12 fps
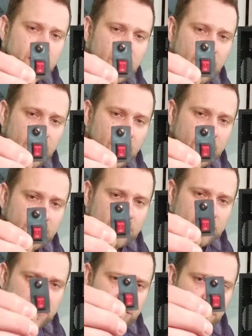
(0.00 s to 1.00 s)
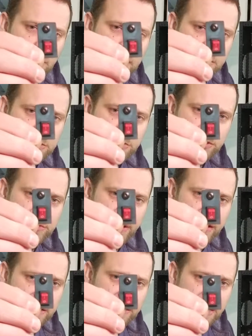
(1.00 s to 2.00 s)
little rocker switch
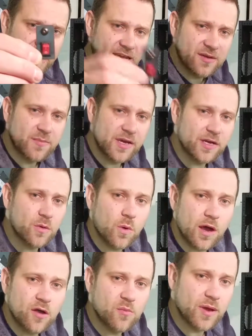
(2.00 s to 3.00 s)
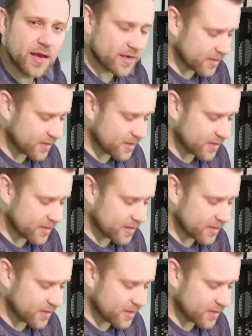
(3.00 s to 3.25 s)
panel that I had made a while back